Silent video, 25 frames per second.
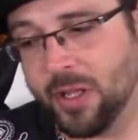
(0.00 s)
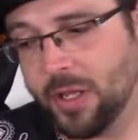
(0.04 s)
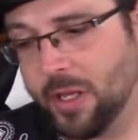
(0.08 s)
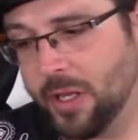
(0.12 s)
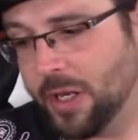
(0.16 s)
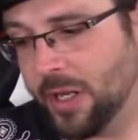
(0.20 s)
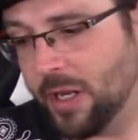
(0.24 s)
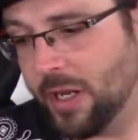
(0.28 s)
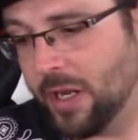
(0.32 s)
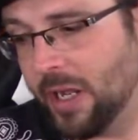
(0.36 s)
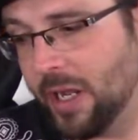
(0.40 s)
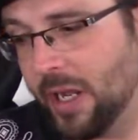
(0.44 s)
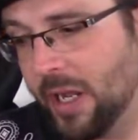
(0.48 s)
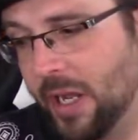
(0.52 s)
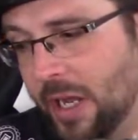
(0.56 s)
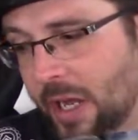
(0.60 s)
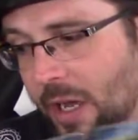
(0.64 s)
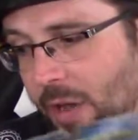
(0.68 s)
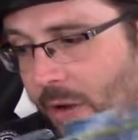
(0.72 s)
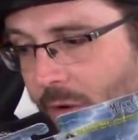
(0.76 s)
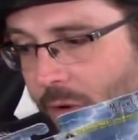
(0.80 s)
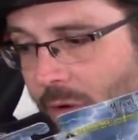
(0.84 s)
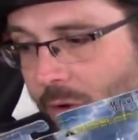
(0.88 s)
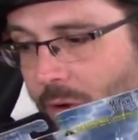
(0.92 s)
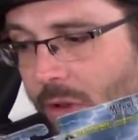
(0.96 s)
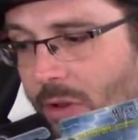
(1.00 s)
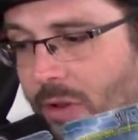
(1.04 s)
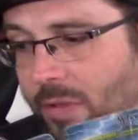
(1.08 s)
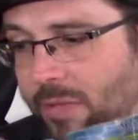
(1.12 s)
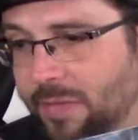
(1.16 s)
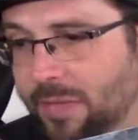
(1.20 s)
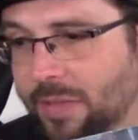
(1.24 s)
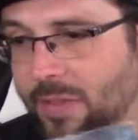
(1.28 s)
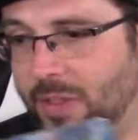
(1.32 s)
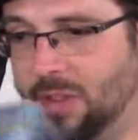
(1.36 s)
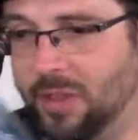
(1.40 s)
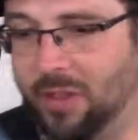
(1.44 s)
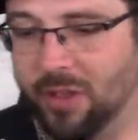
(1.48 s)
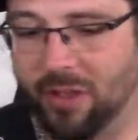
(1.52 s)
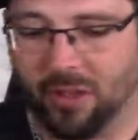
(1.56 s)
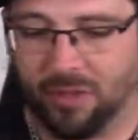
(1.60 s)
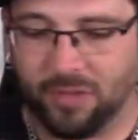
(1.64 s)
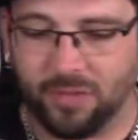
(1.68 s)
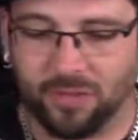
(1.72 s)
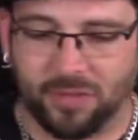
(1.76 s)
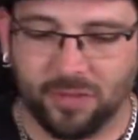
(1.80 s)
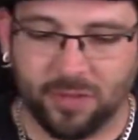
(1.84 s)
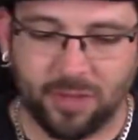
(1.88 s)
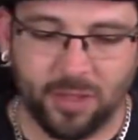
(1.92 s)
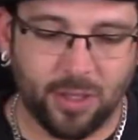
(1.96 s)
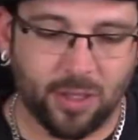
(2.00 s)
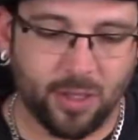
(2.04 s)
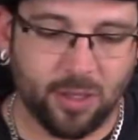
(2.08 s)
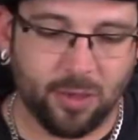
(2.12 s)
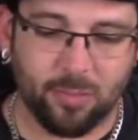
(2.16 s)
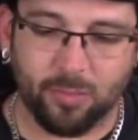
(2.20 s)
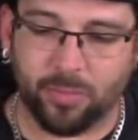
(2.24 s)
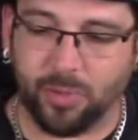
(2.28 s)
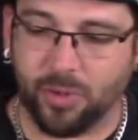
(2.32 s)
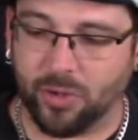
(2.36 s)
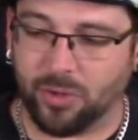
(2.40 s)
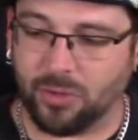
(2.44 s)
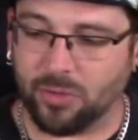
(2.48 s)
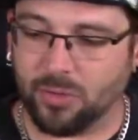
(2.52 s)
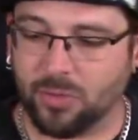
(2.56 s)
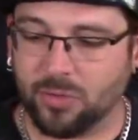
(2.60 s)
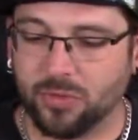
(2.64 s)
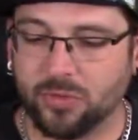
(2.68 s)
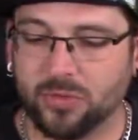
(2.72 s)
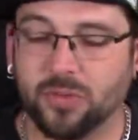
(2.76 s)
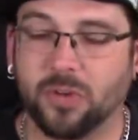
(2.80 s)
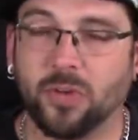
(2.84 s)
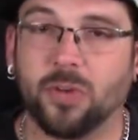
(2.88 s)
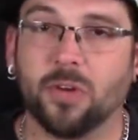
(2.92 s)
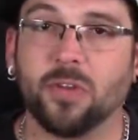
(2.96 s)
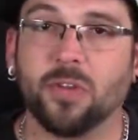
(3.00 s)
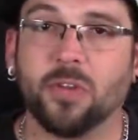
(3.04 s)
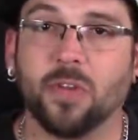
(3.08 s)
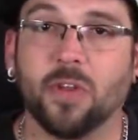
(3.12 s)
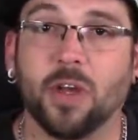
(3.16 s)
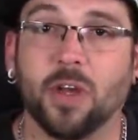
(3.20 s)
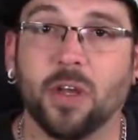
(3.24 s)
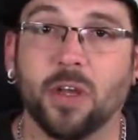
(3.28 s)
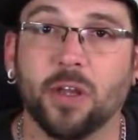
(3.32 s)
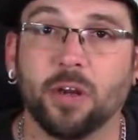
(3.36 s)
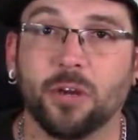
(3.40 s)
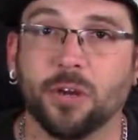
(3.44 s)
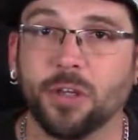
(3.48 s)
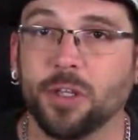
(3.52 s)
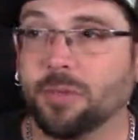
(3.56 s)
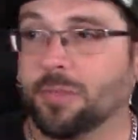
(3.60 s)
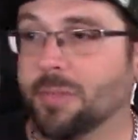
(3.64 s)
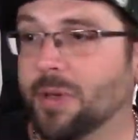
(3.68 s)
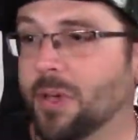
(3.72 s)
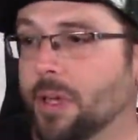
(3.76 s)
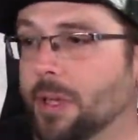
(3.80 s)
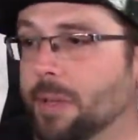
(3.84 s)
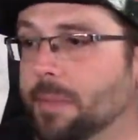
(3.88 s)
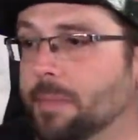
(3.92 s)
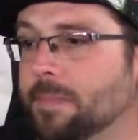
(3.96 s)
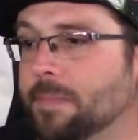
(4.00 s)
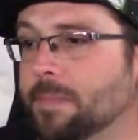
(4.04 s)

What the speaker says: get it. I got all of these in bundles online on eBay.